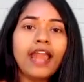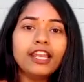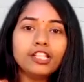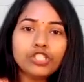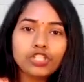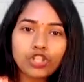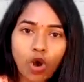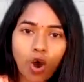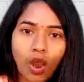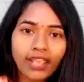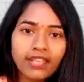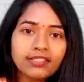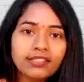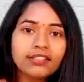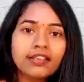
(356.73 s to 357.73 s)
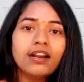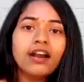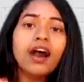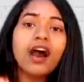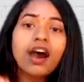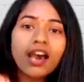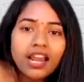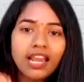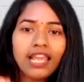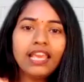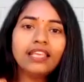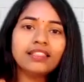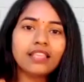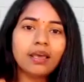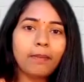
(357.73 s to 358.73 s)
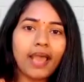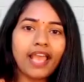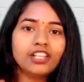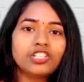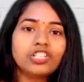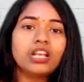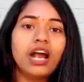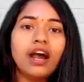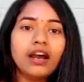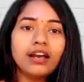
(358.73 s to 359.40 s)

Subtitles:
and joins early in the batch.